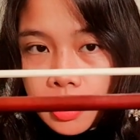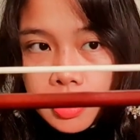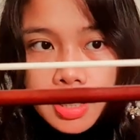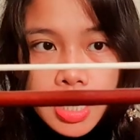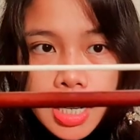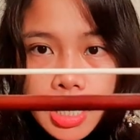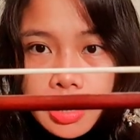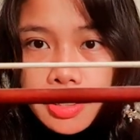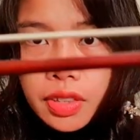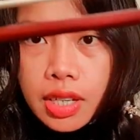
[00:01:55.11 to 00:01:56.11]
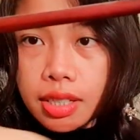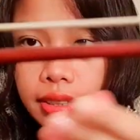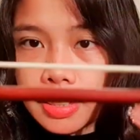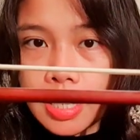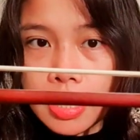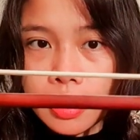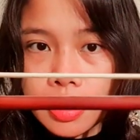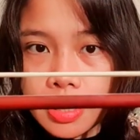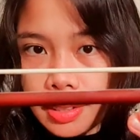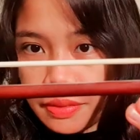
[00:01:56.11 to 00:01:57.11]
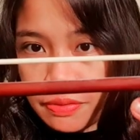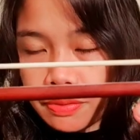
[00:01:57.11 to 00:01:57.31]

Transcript: it. And I think that's enough.